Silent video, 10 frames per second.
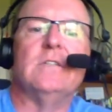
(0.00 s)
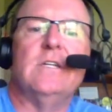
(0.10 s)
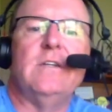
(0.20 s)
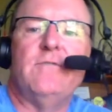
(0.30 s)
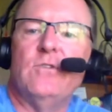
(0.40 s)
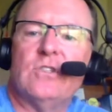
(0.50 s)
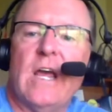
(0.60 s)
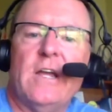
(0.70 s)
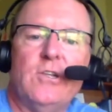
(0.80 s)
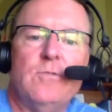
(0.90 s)
And then if you
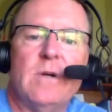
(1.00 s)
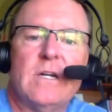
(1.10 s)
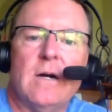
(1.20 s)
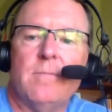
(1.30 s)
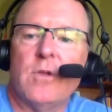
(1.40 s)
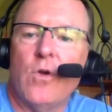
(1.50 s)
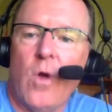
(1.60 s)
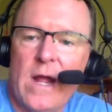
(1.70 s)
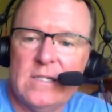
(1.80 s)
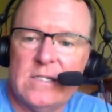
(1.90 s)
stay and you become the
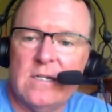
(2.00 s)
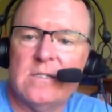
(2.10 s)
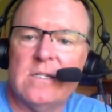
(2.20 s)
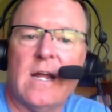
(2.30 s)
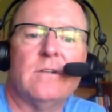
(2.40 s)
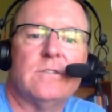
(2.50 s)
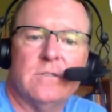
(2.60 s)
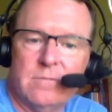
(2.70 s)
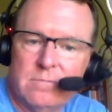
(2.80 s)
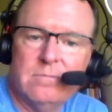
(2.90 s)
grandson's
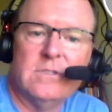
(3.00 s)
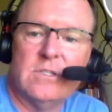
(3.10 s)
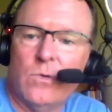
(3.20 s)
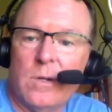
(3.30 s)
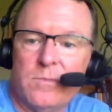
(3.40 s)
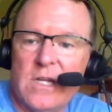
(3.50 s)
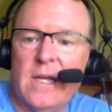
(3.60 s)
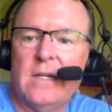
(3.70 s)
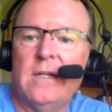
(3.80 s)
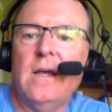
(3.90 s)
announcer, you see what I'm
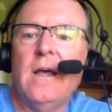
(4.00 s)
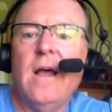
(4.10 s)
saying?